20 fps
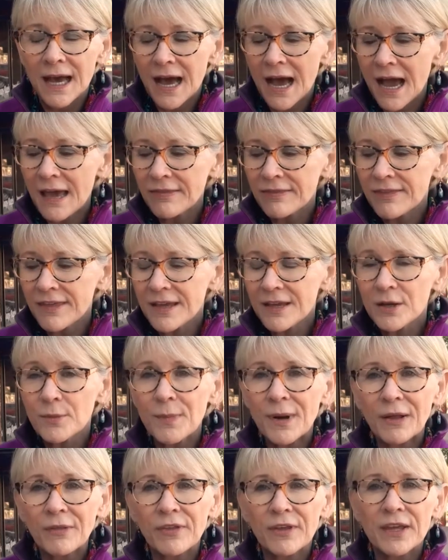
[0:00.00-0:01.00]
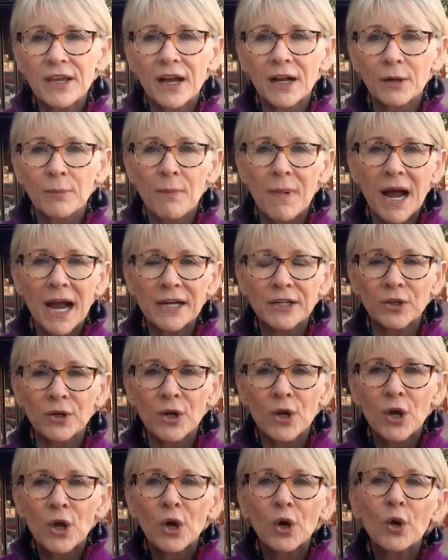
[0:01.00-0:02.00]
I think about the young miner
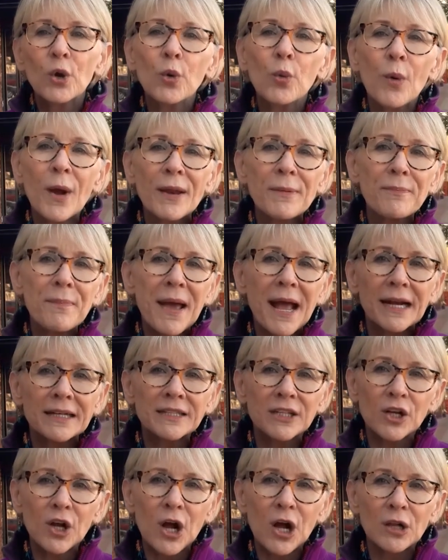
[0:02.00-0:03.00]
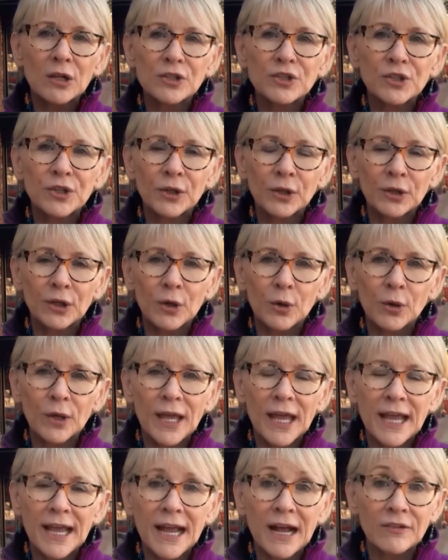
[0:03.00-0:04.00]
who went back to college in
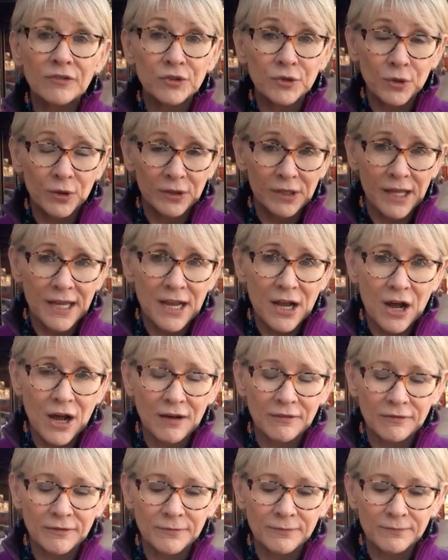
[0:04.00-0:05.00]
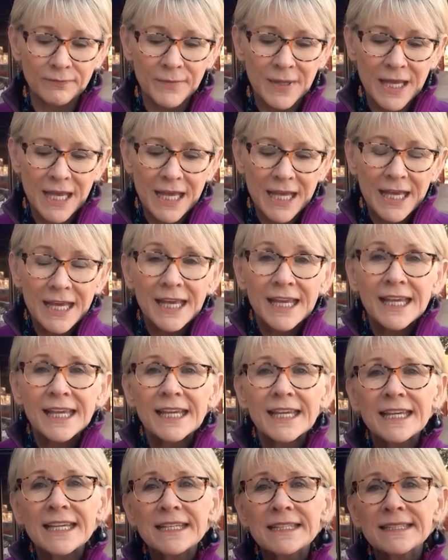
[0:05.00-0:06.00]
Cloquet after a layoff.
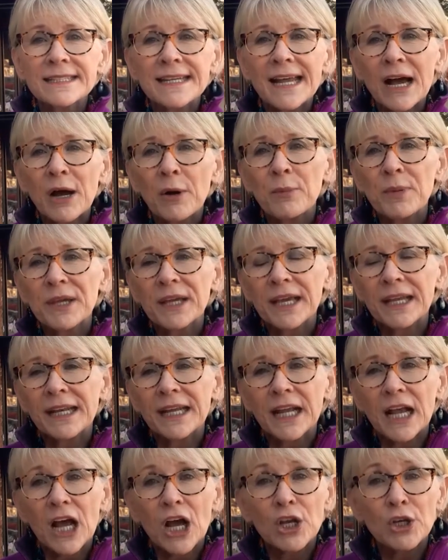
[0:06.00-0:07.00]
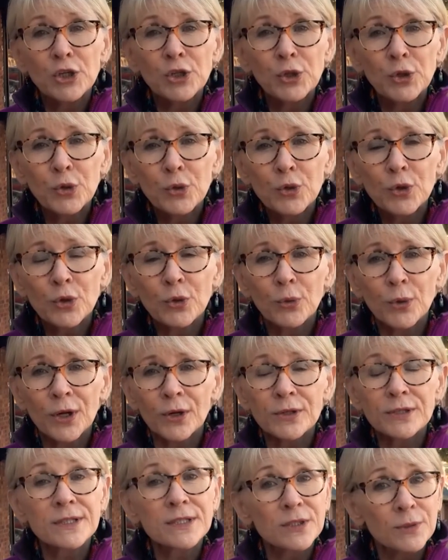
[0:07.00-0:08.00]
He's now beginning a new
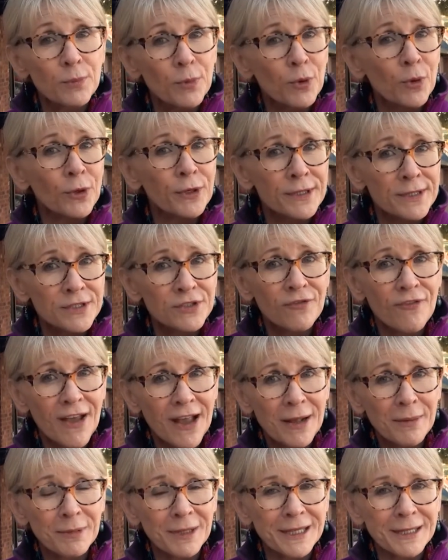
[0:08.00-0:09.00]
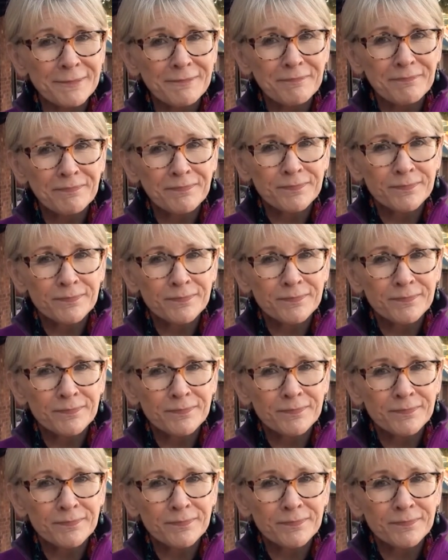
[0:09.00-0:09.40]
career to support his family.